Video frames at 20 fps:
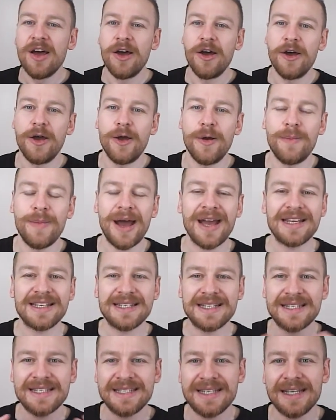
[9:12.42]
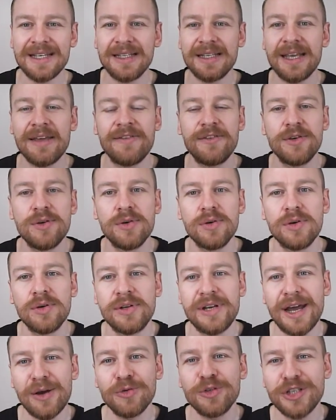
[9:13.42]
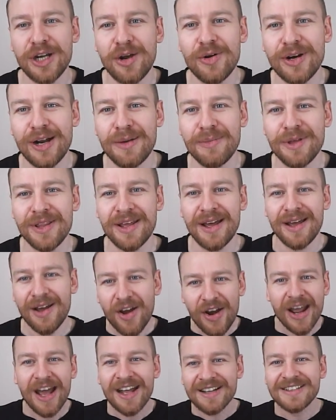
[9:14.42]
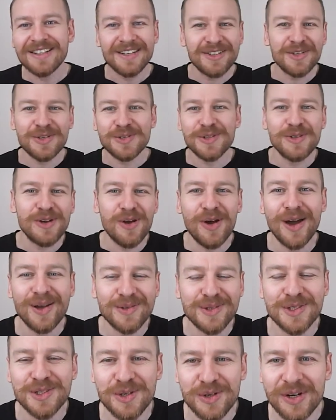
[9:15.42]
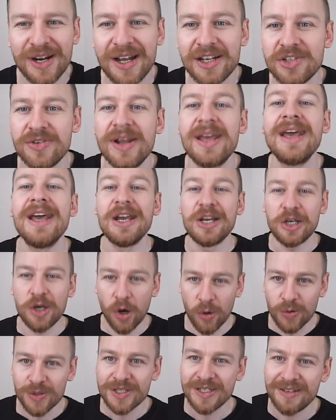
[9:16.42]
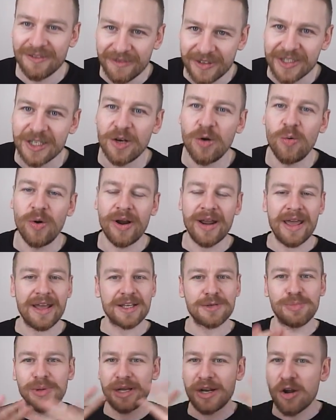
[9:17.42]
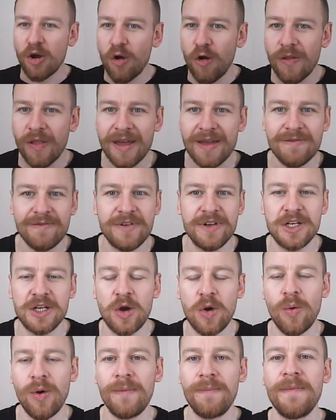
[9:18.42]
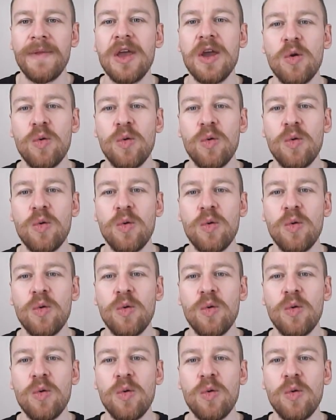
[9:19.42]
I still, if you're now shouting at me that an artist doesn't know how to shoot an archery, go see video one. I explain all that in video one.